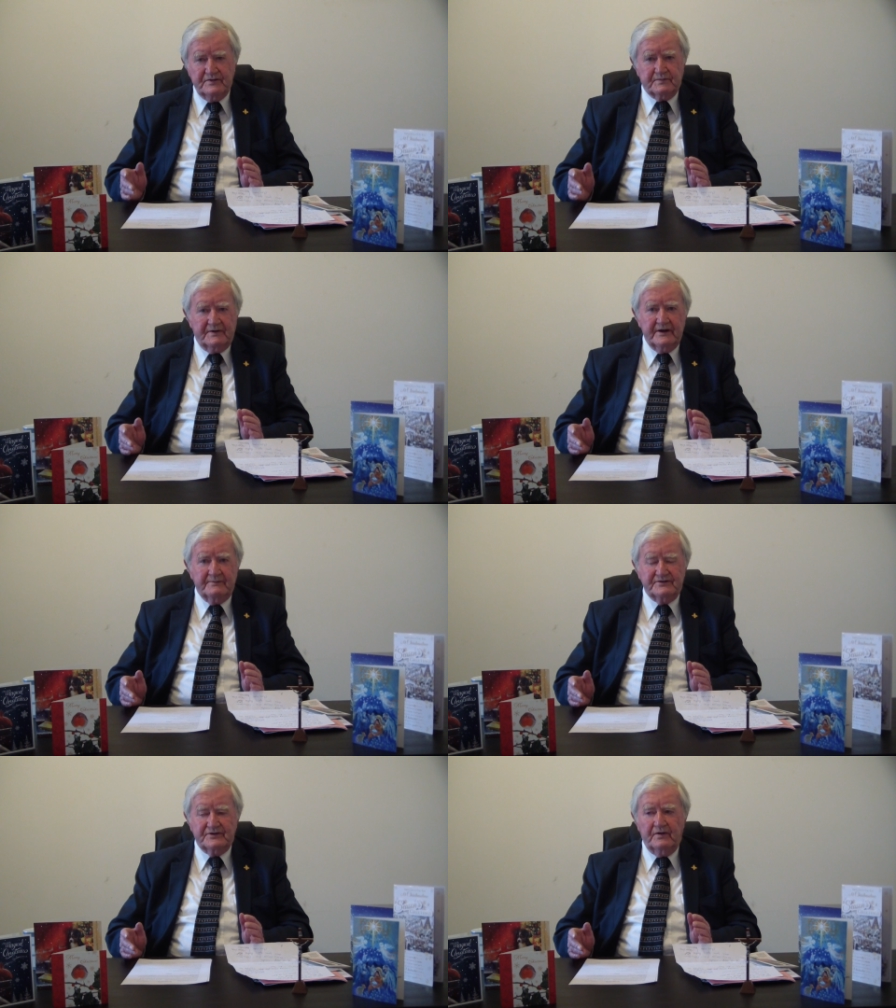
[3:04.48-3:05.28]
used when
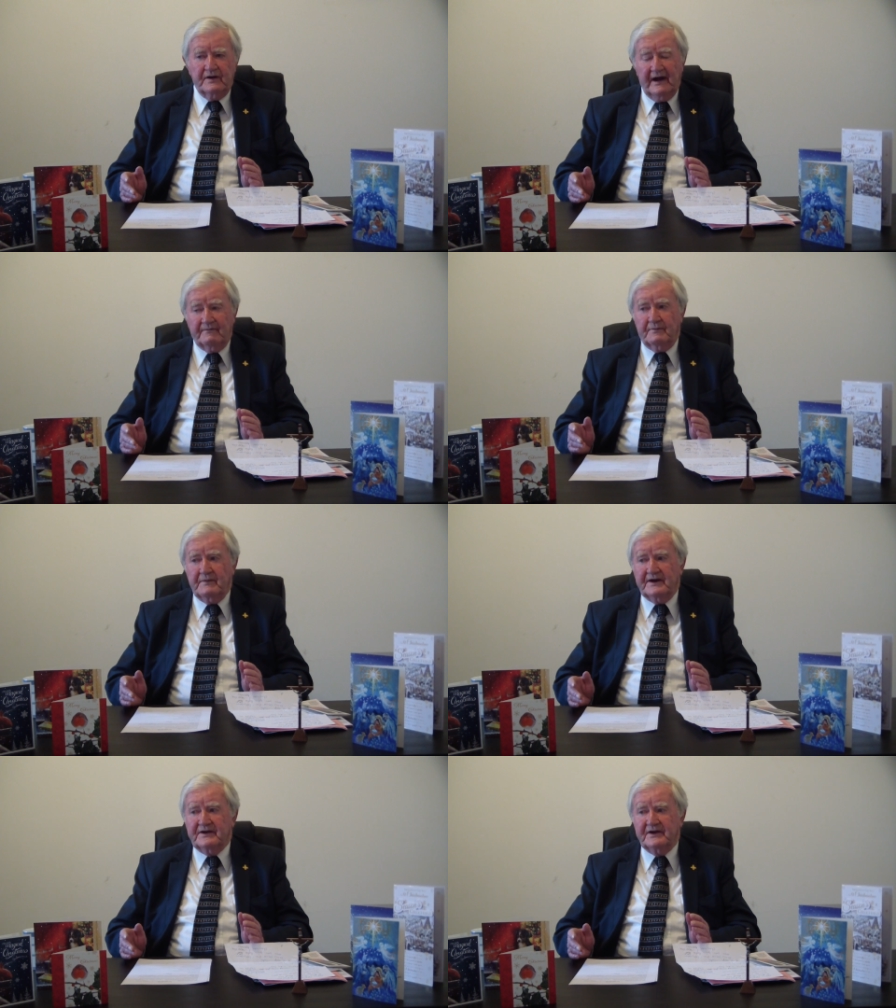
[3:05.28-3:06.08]
I was young, and for
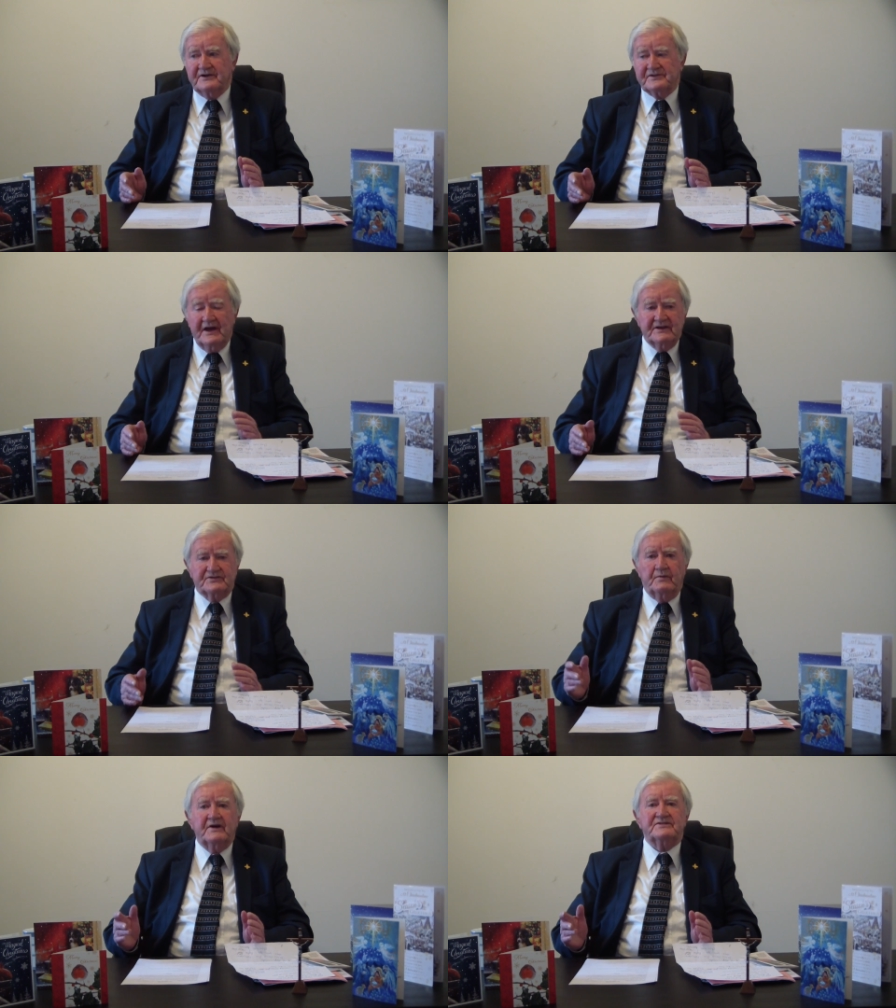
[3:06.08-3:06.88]
many years, and
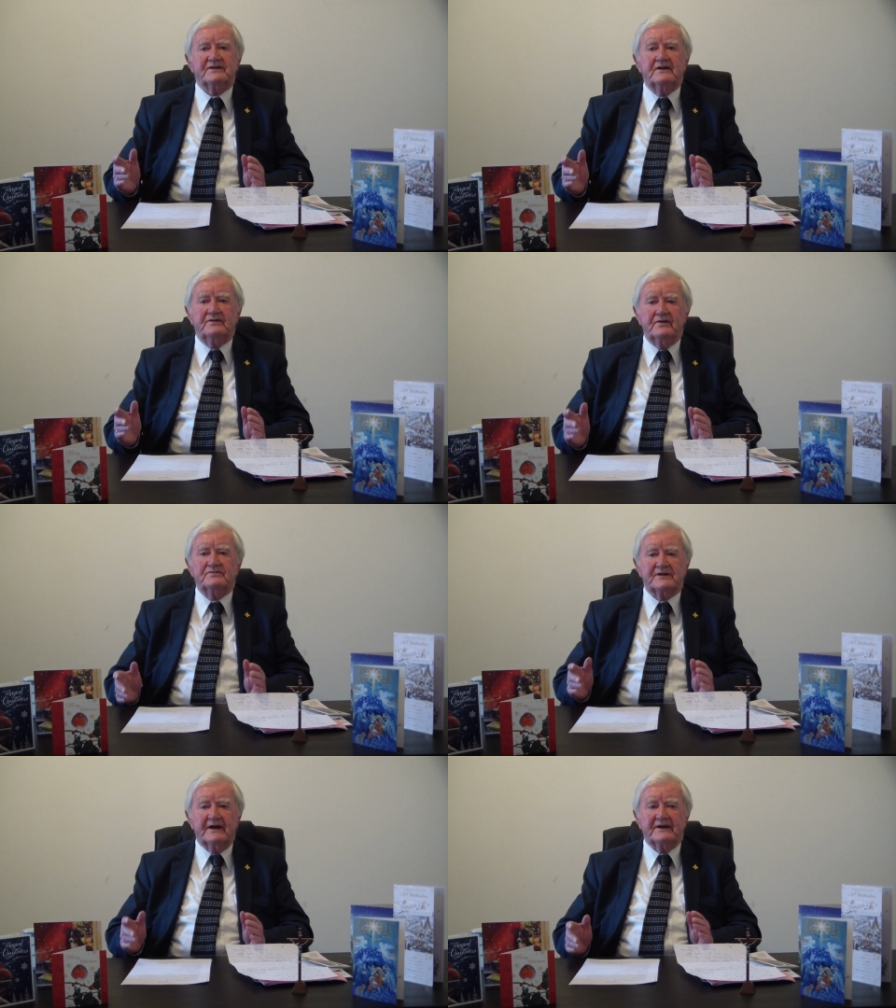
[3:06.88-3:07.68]
so I still
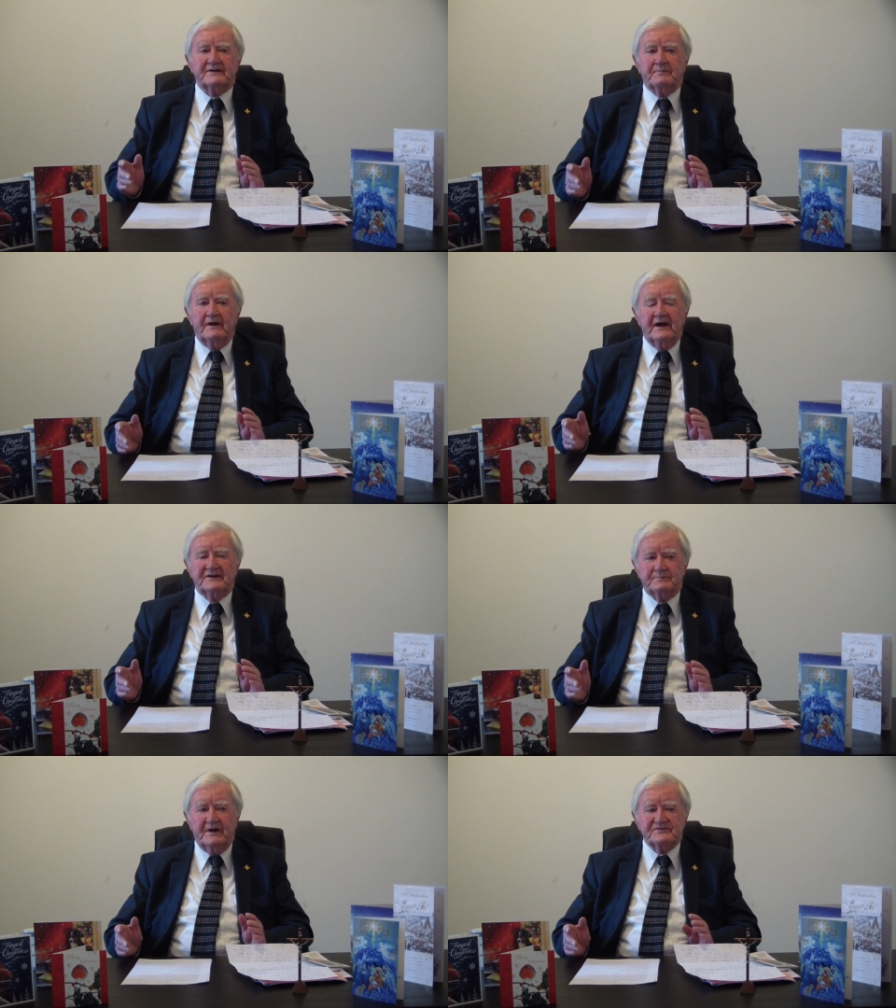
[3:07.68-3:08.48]
use that
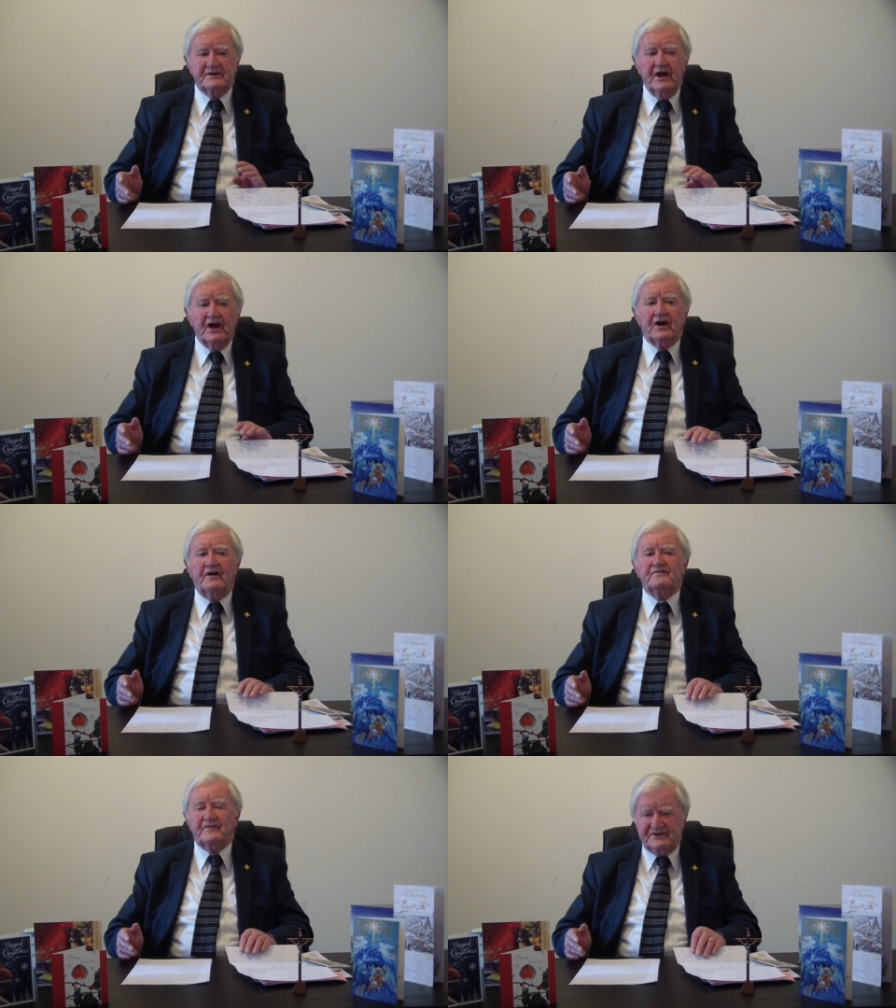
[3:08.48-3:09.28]
expression,
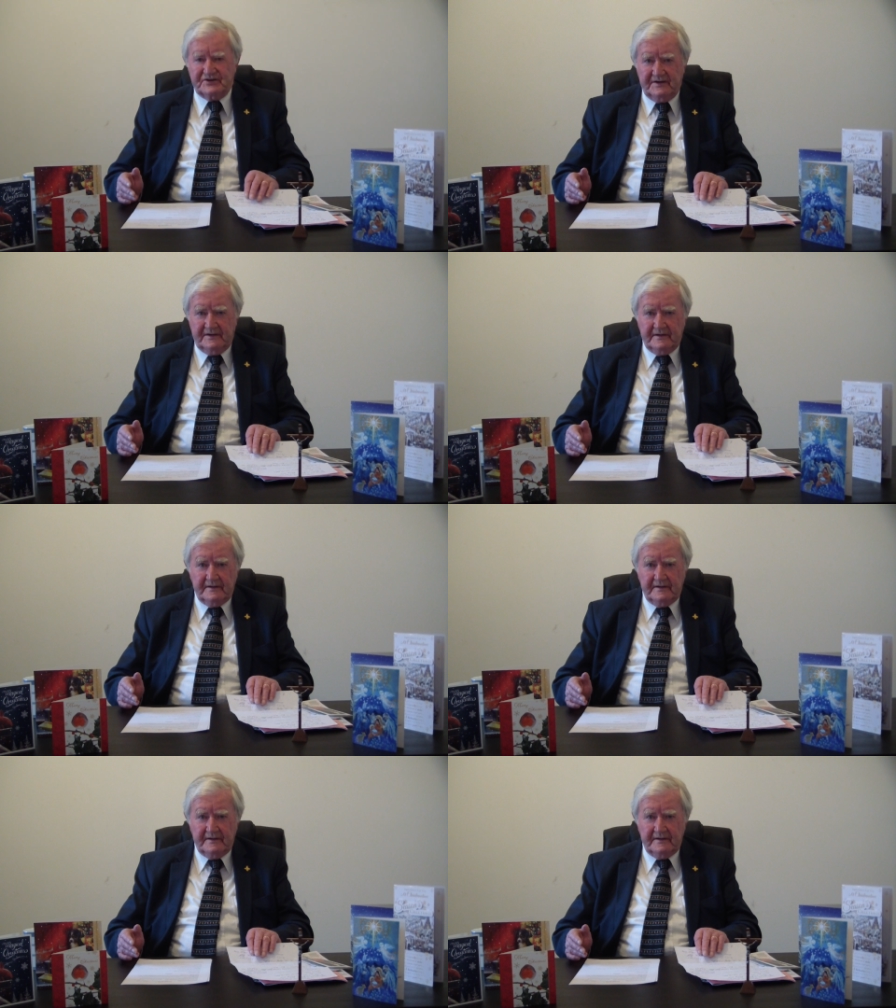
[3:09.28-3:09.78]
confession.